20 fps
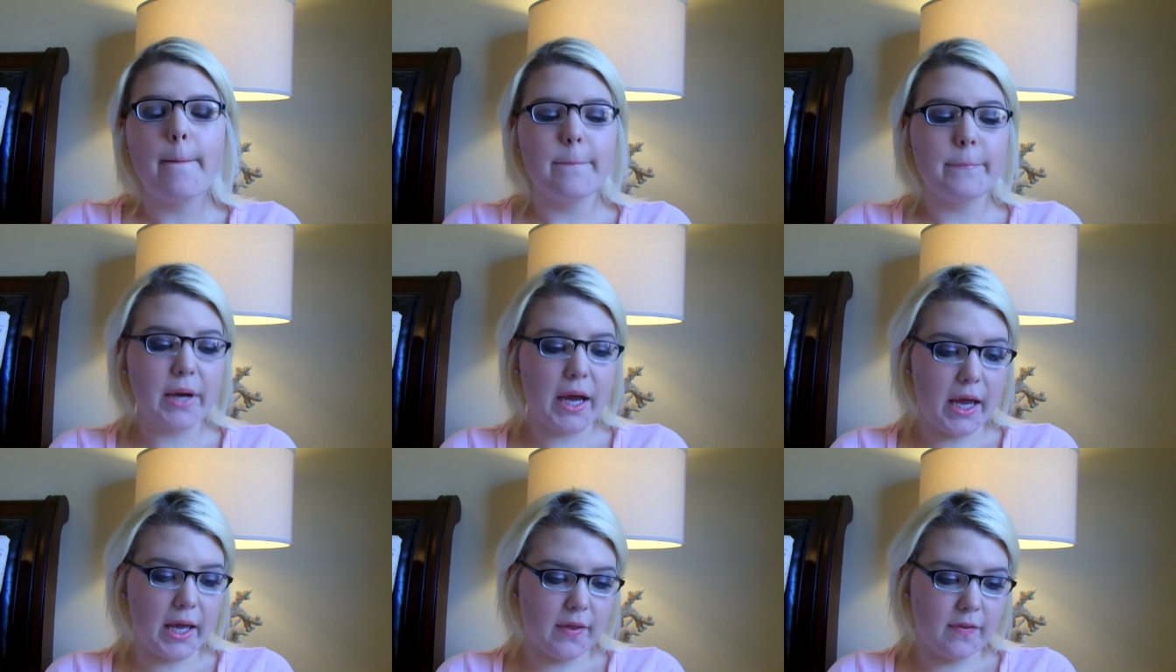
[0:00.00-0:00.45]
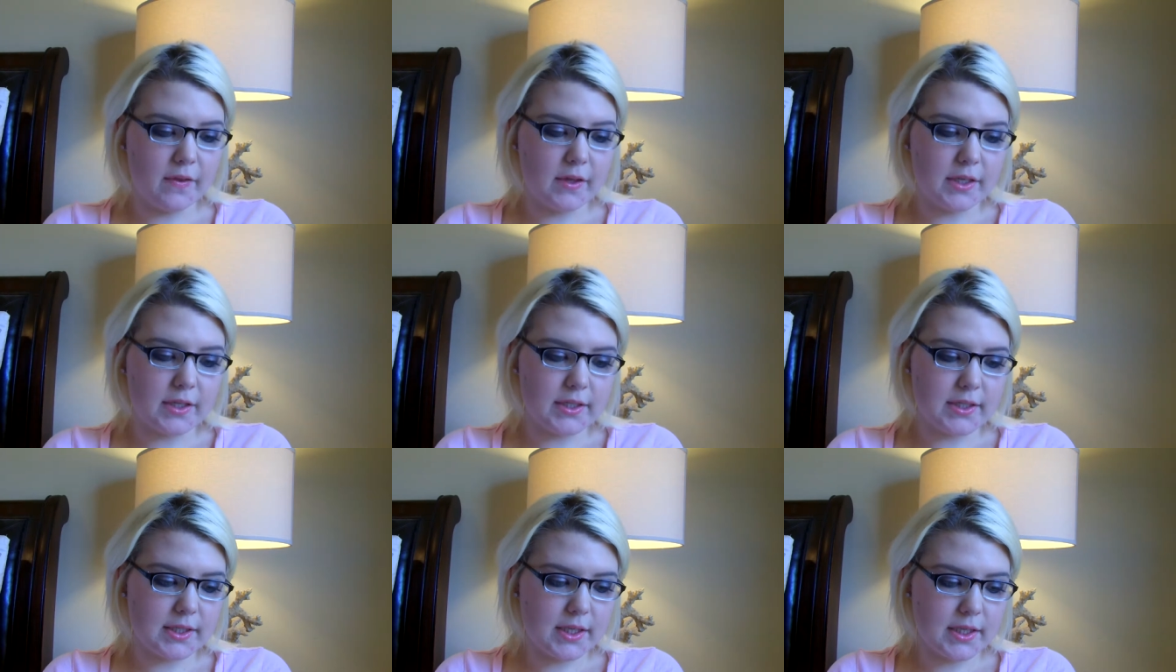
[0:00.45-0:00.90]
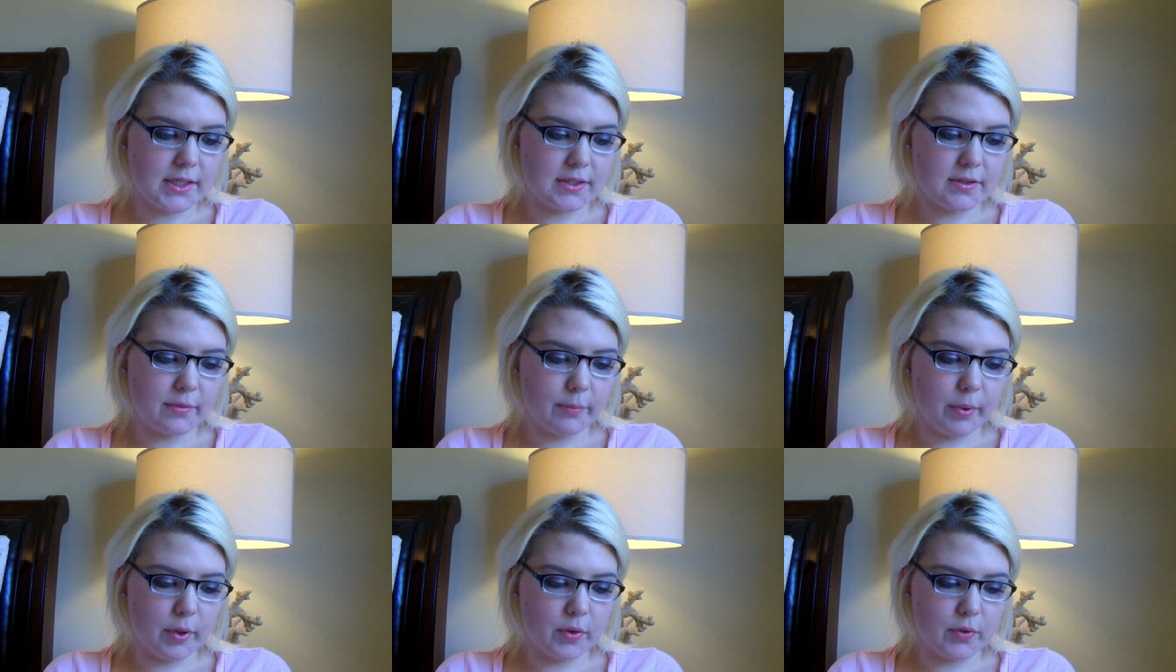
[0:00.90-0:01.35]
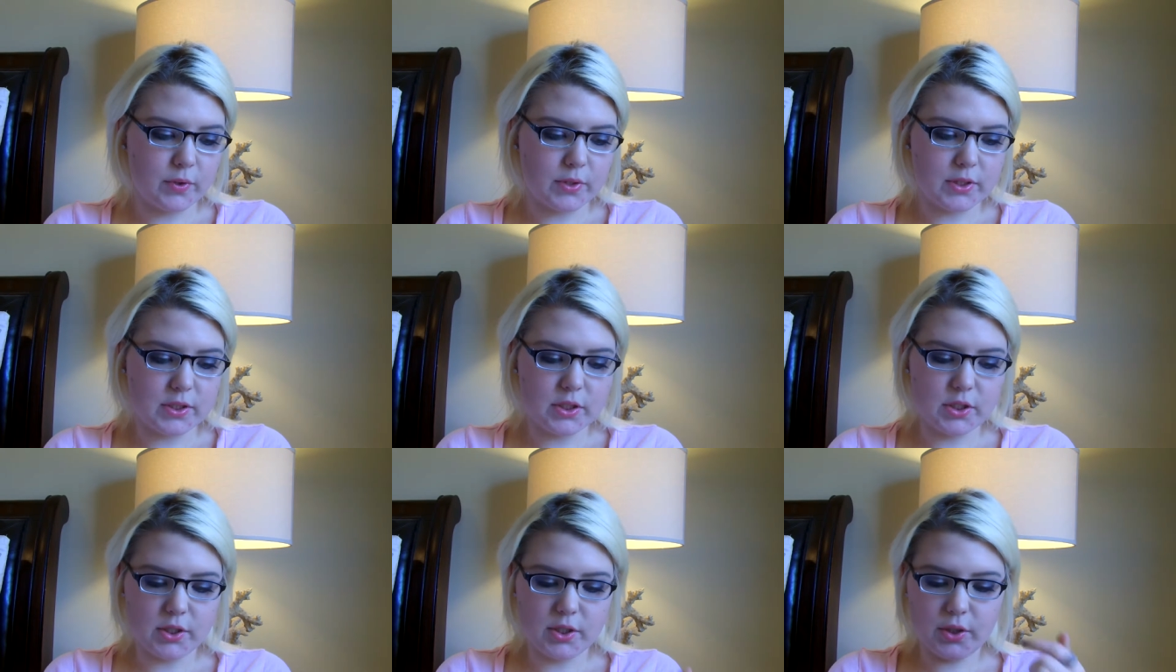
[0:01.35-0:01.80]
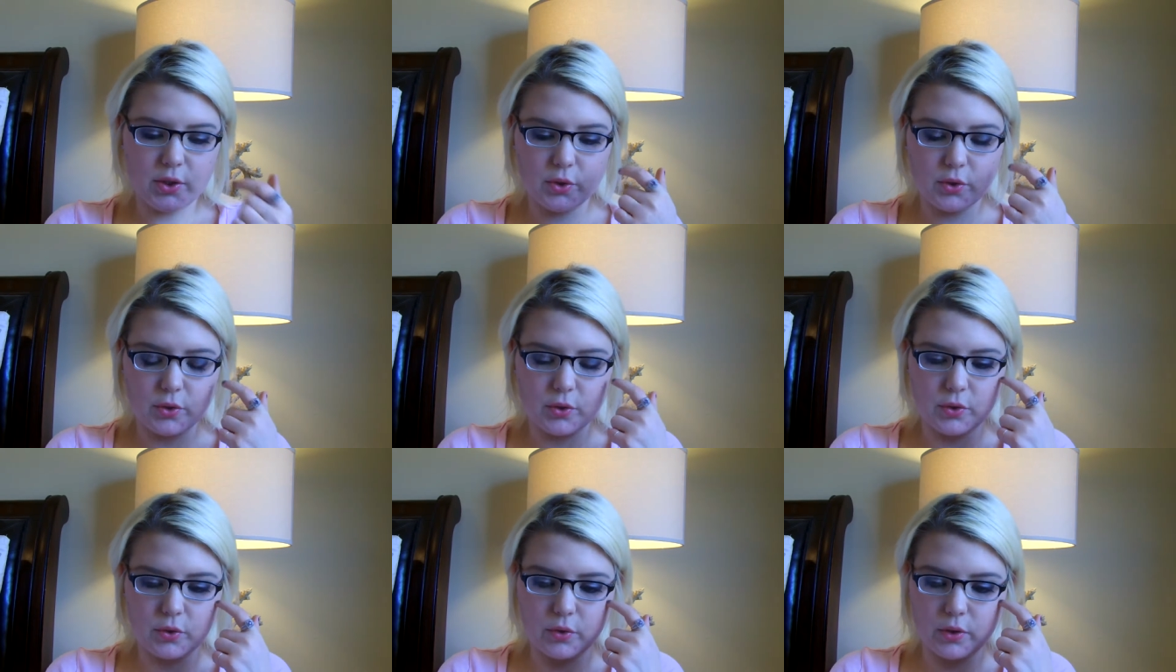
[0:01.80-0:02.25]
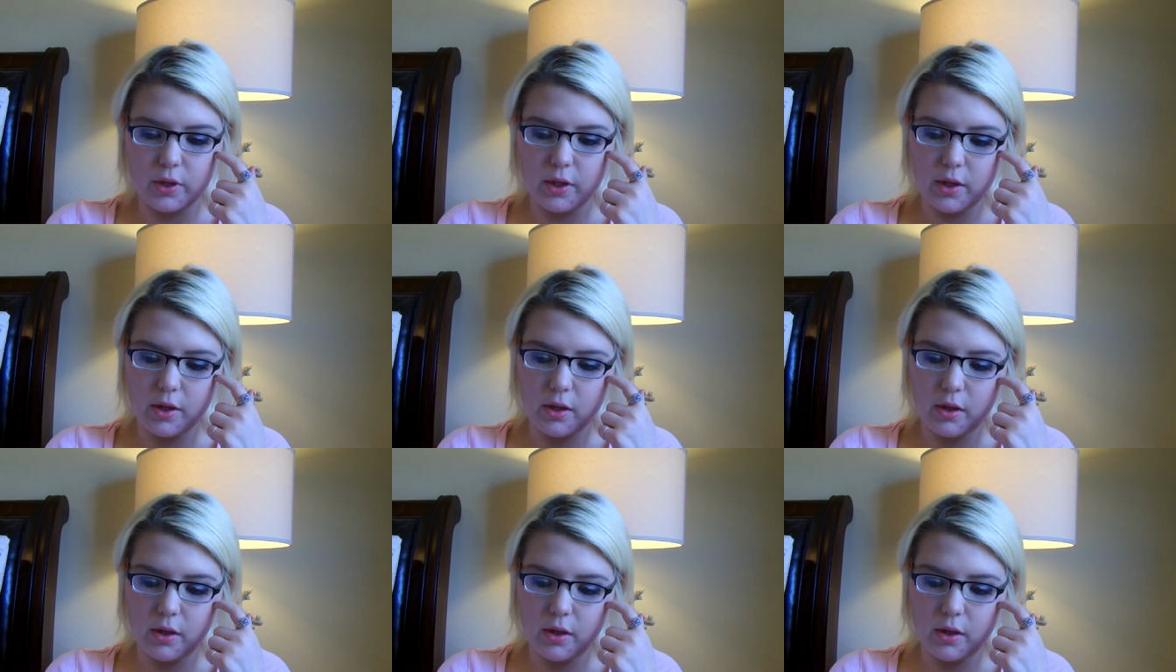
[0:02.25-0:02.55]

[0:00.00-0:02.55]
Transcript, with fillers: But this is supposed to...